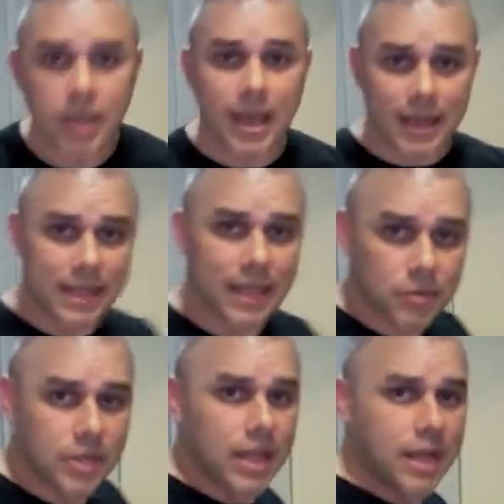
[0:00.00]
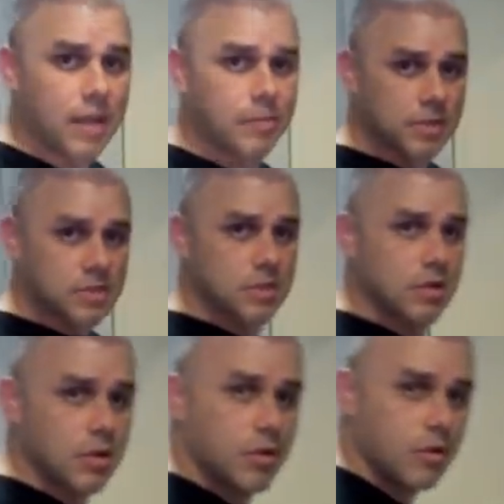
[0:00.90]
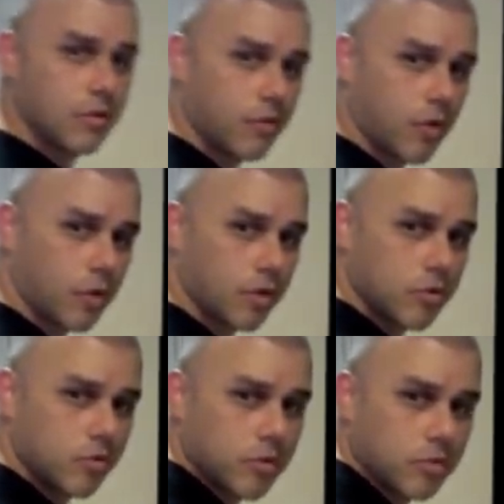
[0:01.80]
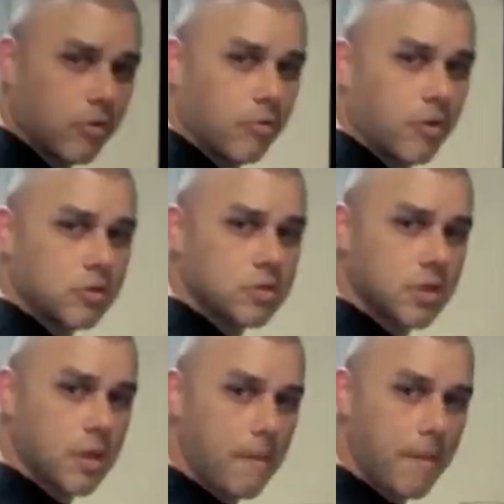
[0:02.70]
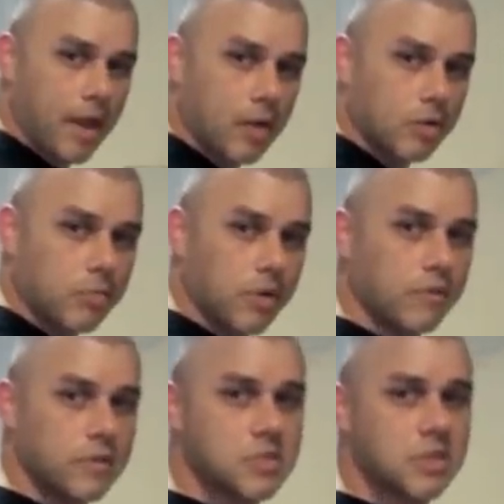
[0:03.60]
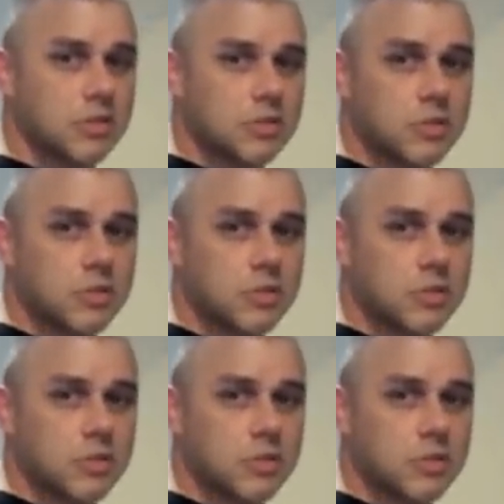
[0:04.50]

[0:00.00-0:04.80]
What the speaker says: And again, when that happens, forward movement promotes backward pelvis tilt,